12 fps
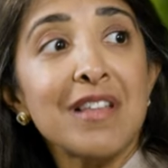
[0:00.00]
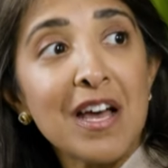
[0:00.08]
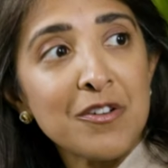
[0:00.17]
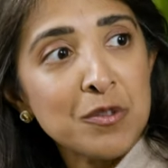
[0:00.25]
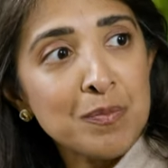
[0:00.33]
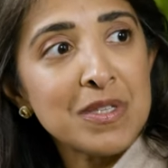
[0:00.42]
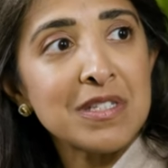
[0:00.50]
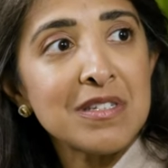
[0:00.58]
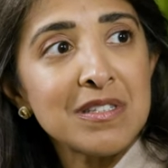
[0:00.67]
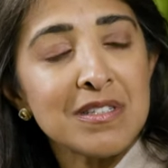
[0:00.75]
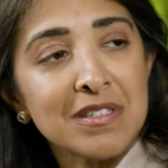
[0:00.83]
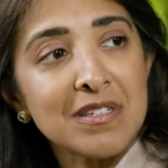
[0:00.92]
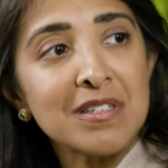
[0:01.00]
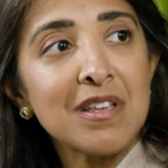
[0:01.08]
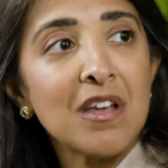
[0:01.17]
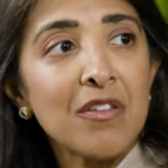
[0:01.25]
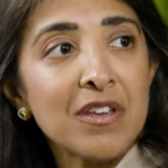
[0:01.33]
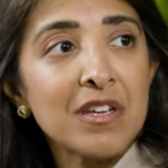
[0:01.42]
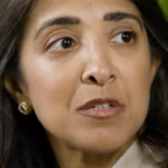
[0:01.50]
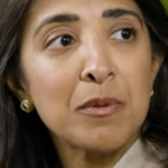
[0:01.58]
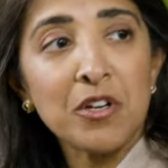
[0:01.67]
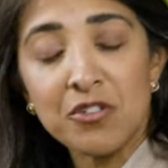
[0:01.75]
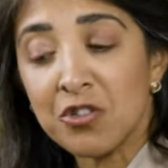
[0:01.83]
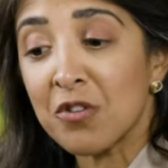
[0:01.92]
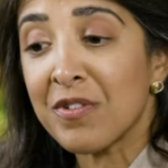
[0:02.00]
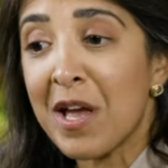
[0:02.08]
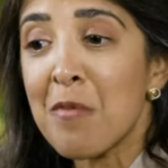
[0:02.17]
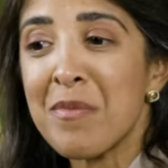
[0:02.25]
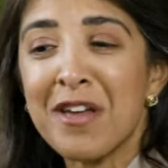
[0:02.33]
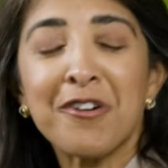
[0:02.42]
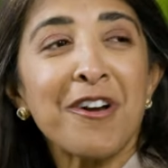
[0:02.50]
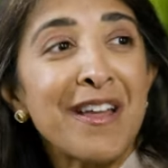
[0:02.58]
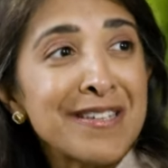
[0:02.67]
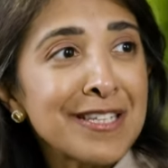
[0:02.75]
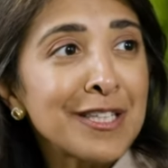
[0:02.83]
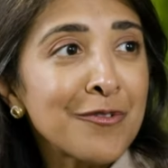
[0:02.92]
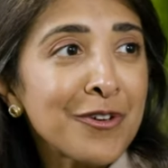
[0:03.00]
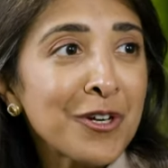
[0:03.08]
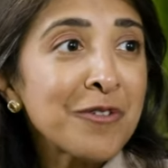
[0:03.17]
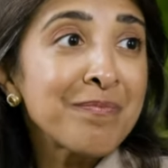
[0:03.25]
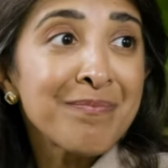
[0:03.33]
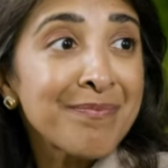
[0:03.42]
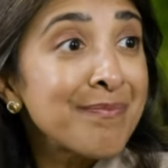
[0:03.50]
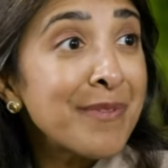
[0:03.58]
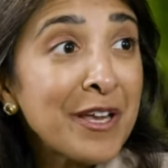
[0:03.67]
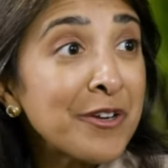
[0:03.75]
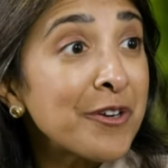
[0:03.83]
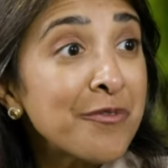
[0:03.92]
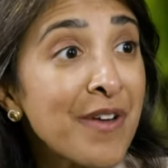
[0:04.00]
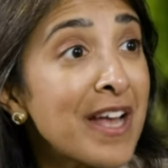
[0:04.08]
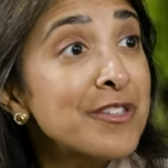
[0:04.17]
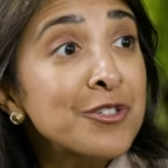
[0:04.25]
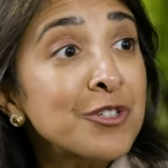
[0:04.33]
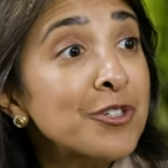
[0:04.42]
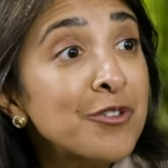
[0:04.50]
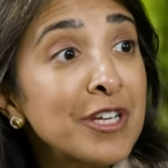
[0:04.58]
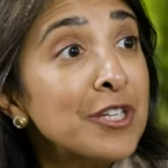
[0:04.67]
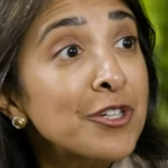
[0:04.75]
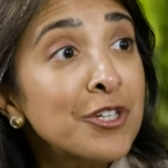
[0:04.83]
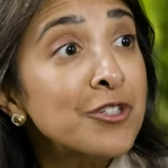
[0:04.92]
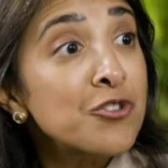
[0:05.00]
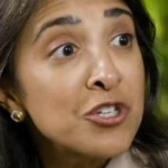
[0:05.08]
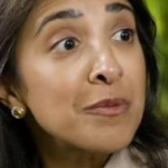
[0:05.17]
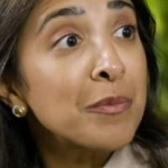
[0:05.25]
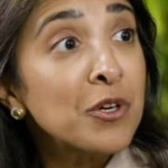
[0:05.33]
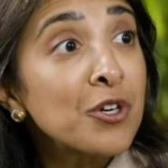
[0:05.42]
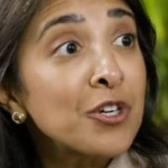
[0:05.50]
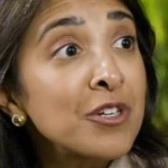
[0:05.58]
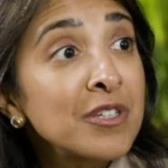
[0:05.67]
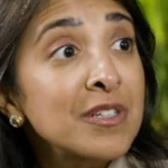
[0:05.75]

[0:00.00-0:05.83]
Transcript: allows businesses to scale the experience curve, get better, and deliver better, faster, greener, cheaper.